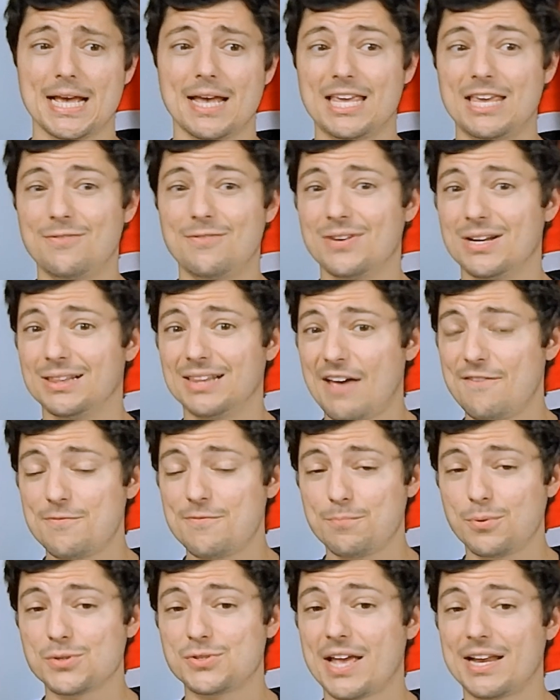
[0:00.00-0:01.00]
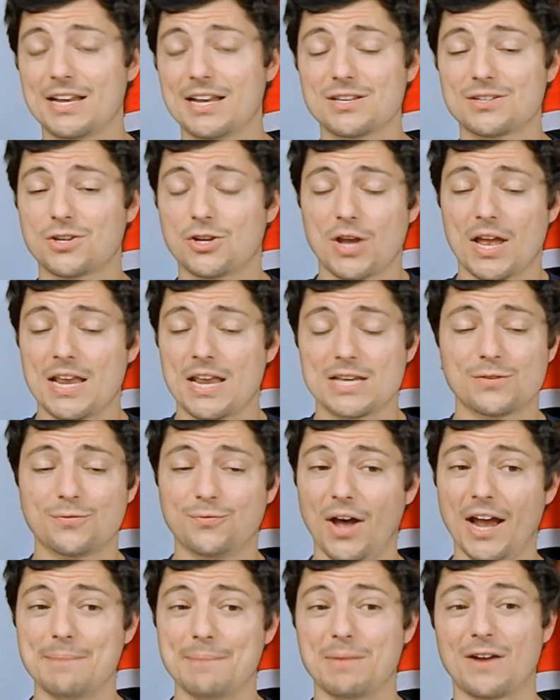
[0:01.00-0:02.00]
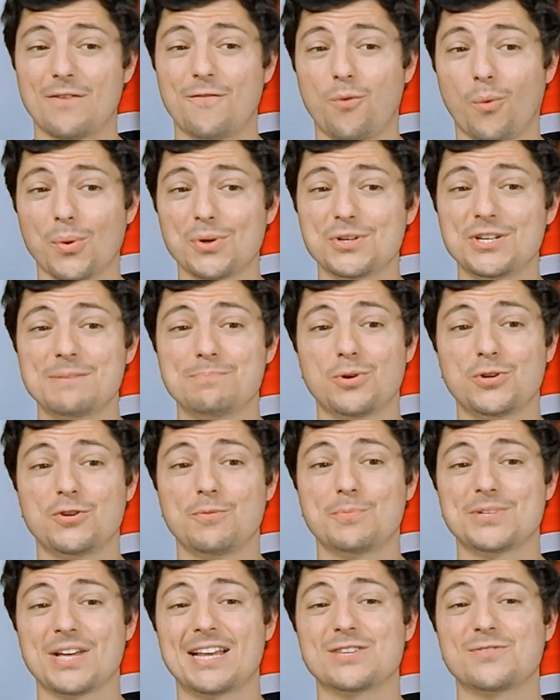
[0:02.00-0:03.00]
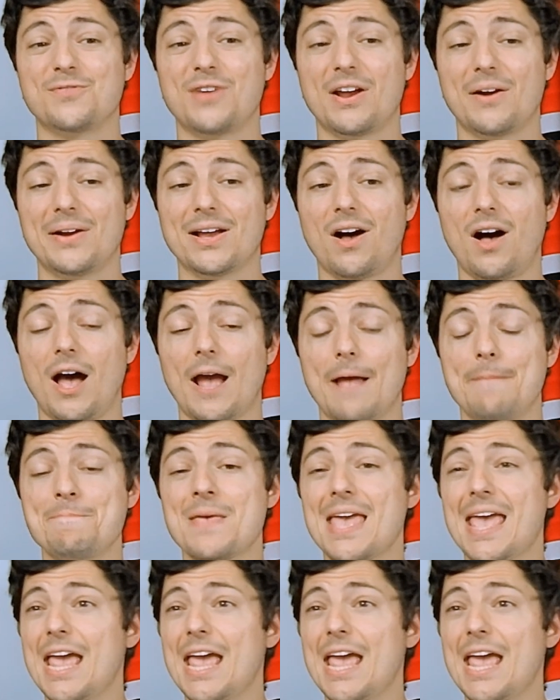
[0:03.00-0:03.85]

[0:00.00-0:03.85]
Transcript: Even 11% is fine, but 14.2% is very high.